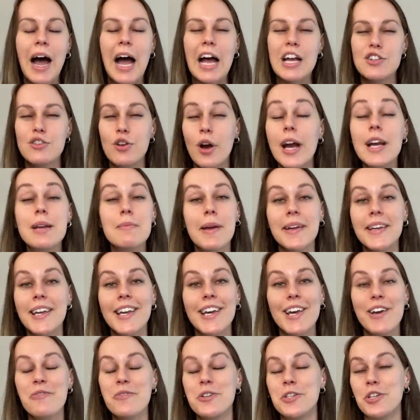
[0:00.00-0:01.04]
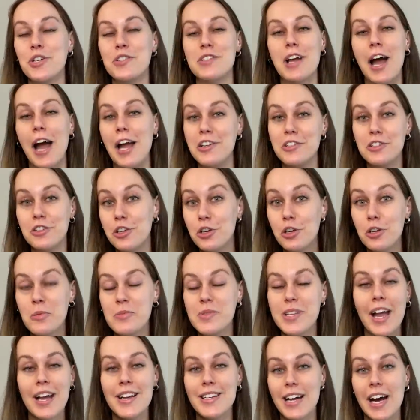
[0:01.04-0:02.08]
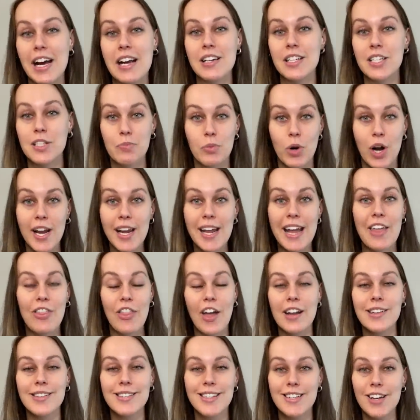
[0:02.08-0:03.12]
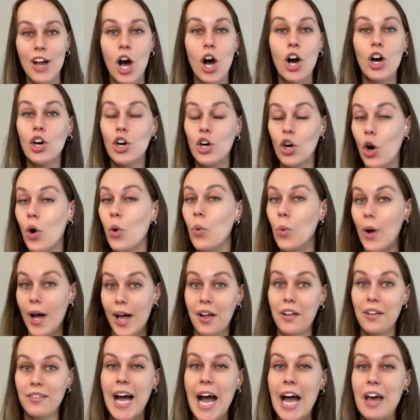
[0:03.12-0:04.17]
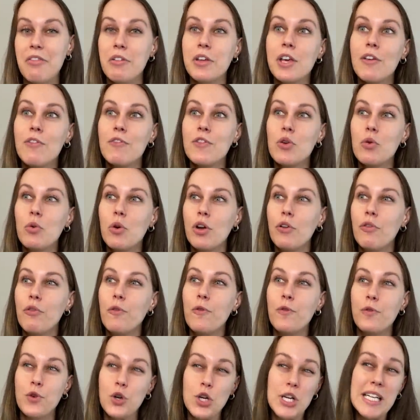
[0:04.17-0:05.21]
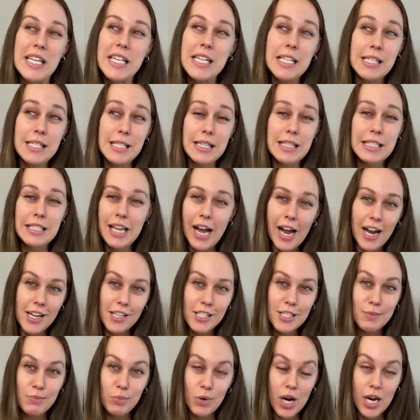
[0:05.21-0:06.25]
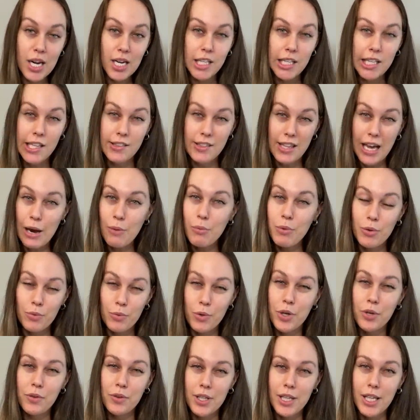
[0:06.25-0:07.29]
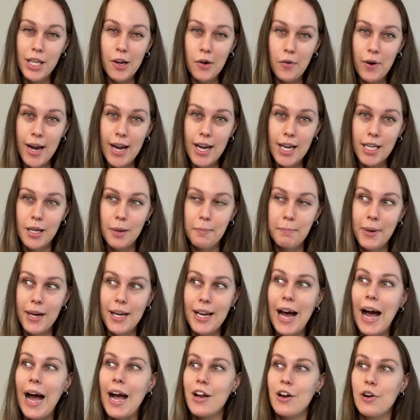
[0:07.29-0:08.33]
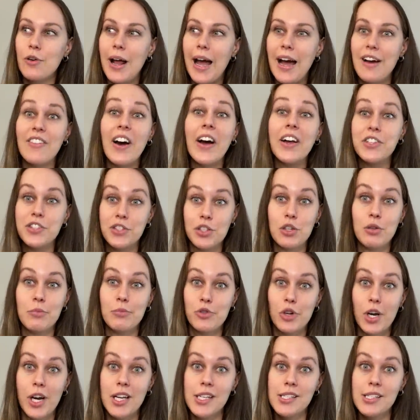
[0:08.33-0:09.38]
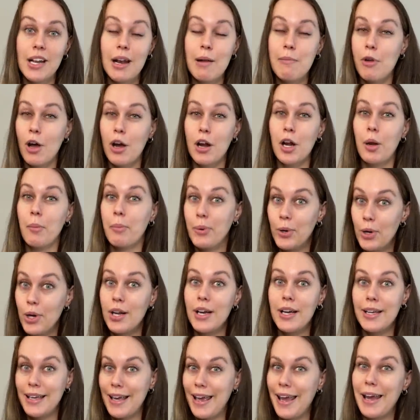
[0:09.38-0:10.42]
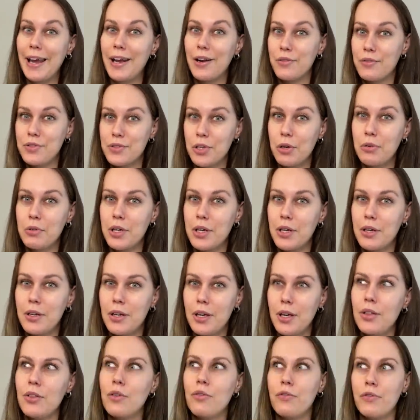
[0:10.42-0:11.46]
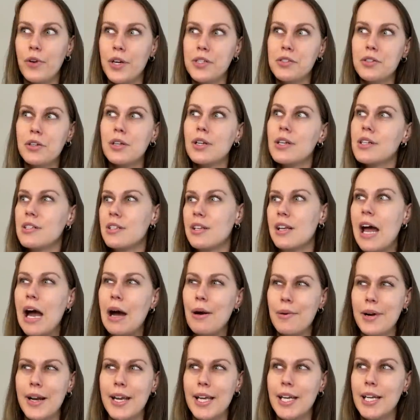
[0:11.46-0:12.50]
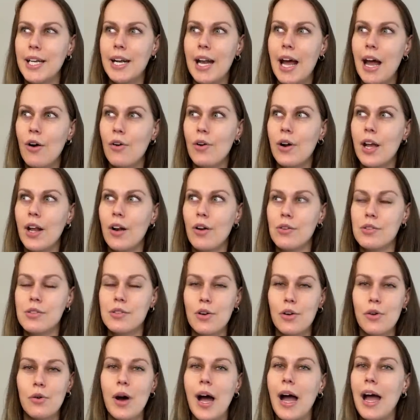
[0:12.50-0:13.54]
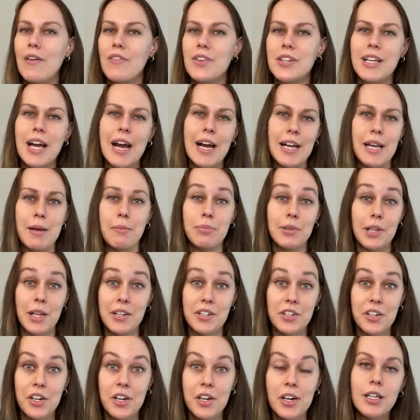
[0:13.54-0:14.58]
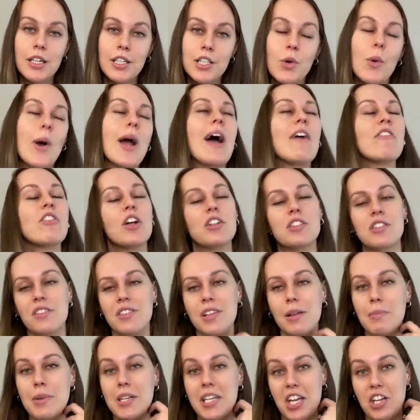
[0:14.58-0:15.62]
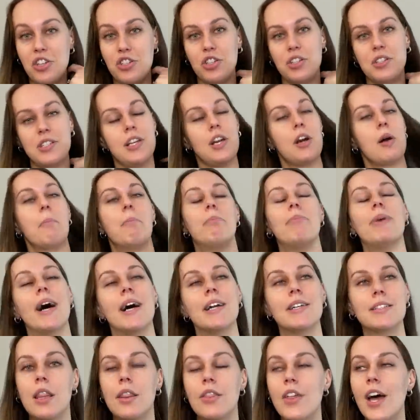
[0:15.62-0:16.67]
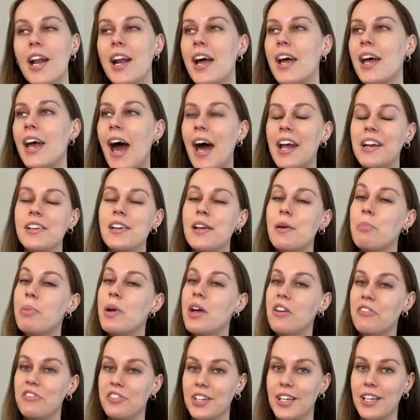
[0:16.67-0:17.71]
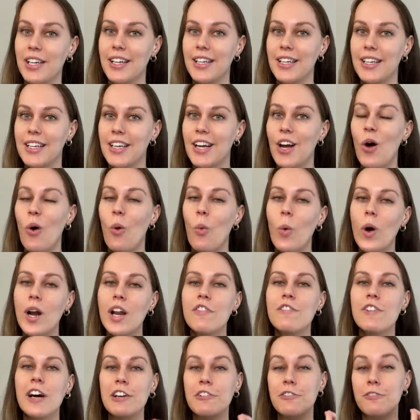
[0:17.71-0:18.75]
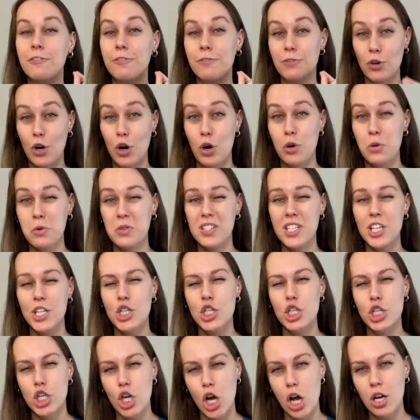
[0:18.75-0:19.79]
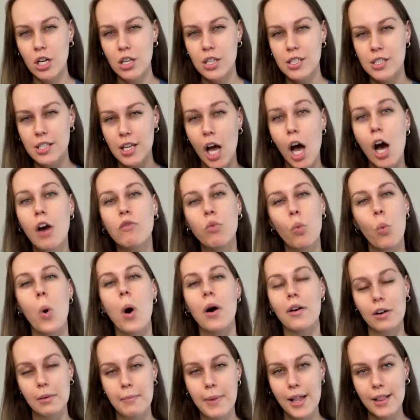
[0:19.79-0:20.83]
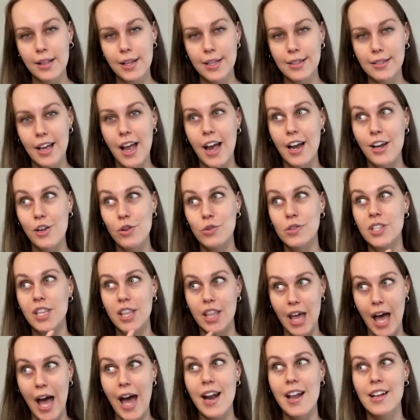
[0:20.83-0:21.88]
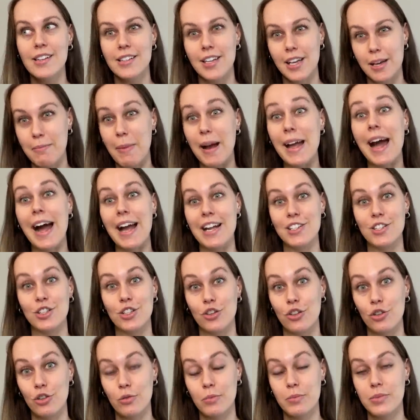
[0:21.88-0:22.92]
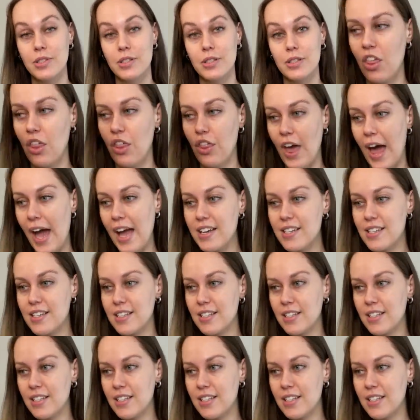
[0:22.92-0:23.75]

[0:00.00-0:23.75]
I tried making it with just ice cubes and diet sprite and that did not go well. I think if you could freeze the diet sprite, that would work really great, but I don't have ice cube trays and I'm not gonna put a can of soda in the freezer because then how would I get it out? And also I have a tiny blender. So I have lots of limitations here. But then I had an epiphany. What if I froze chunks of watermelon and used that as like my ice cubes? That